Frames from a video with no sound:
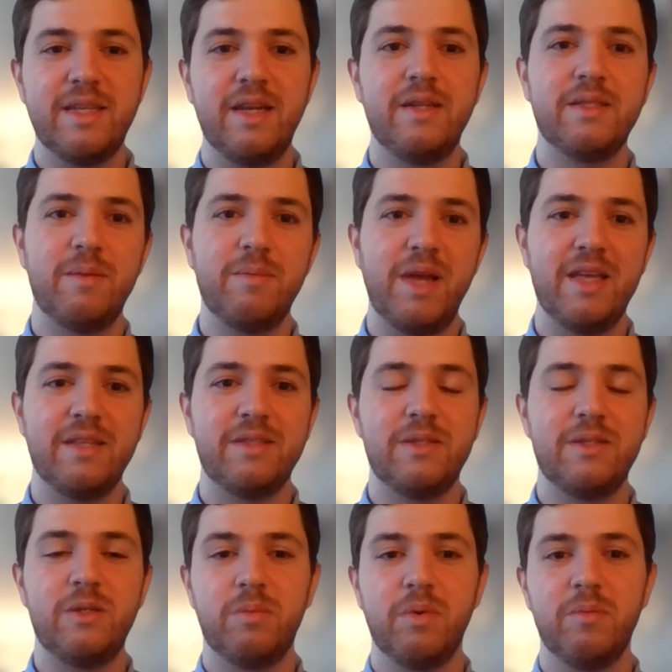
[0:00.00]
and in some
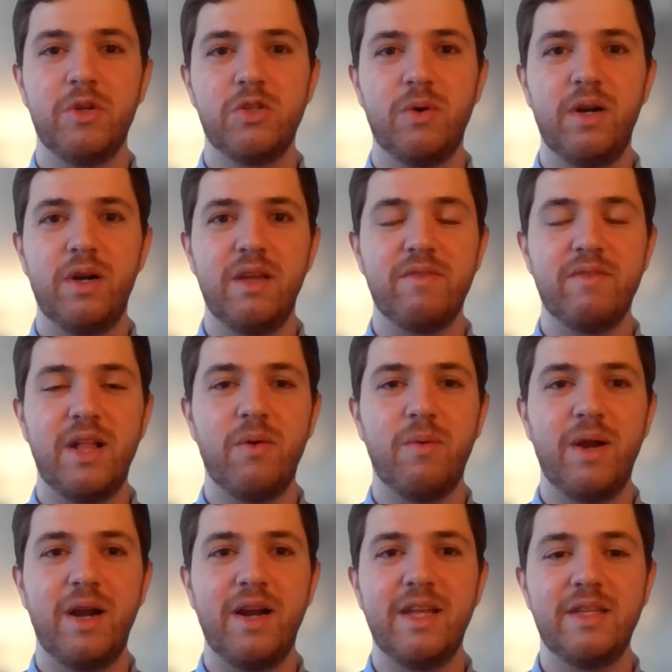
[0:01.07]
cases, supermajority of
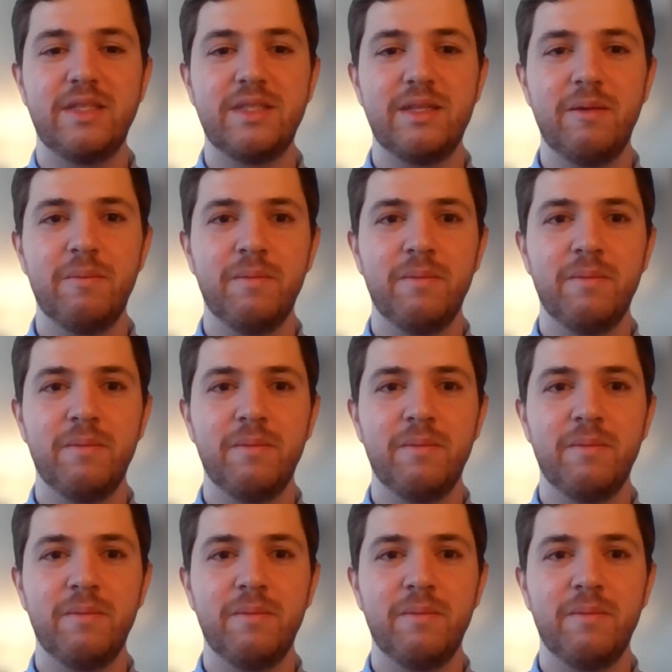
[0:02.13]
Delawareans.